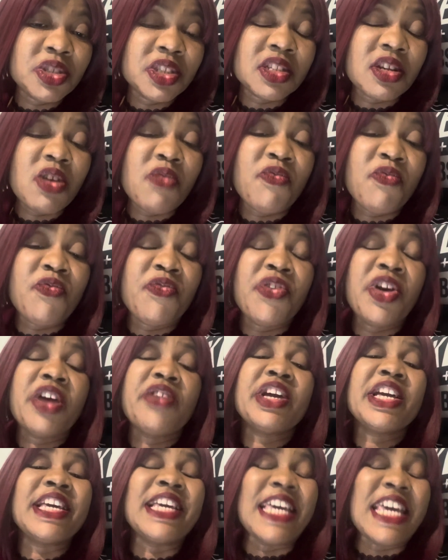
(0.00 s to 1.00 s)
is a
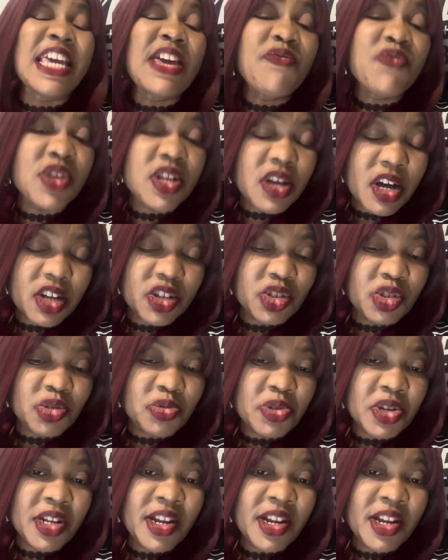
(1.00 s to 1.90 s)
very giving country.